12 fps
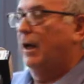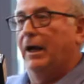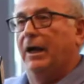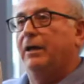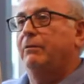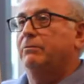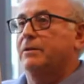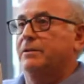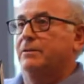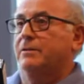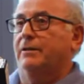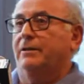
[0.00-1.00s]
I
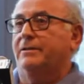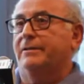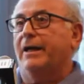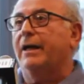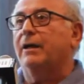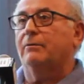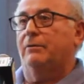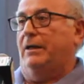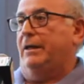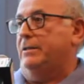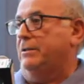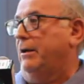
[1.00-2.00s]
was ecstatic when
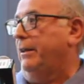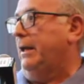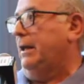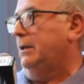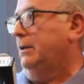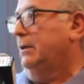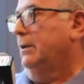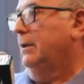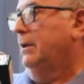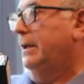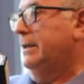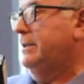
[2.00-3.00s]
I saw that.
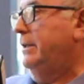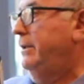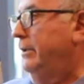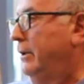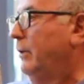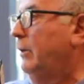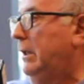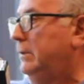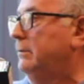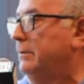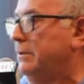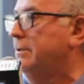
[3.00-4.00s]
I said, you know what,
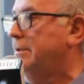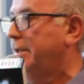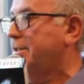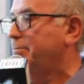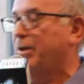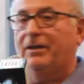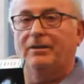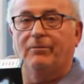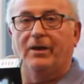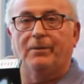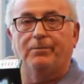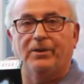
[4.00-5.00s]
let's make them
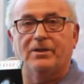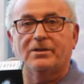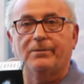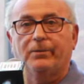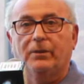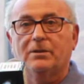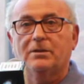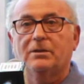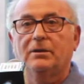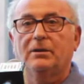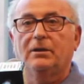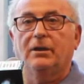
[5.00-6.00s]
our principles
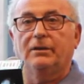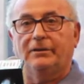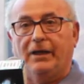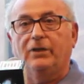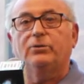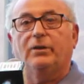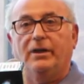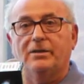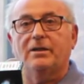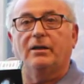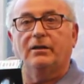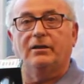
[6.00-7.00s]
and try to
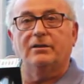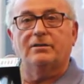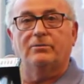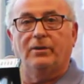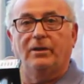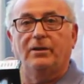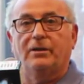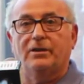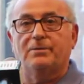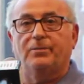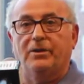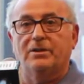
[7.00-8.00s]
raise our kids within
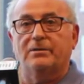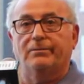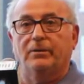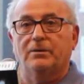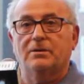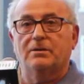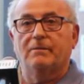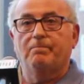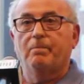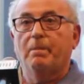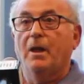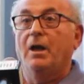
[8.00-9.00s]
these principles.
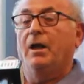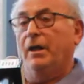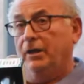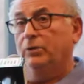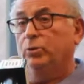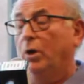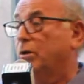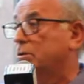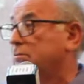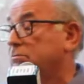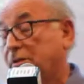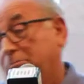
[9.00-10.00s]
And it worked.
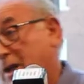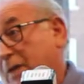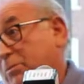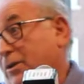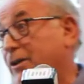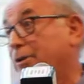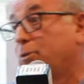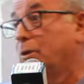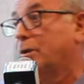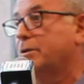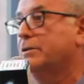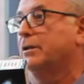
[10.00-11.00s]
In my book, it
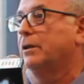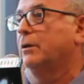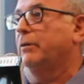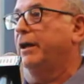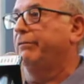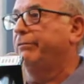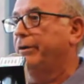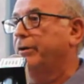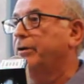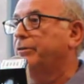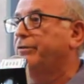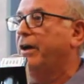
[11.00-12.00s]
works. You know, we have a very
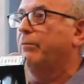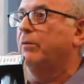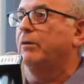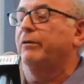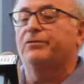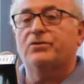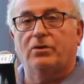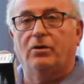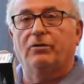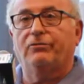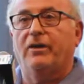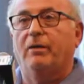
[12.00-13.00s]
good family. We have a
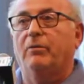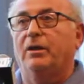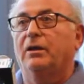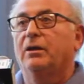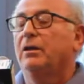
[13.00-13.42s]
strong family.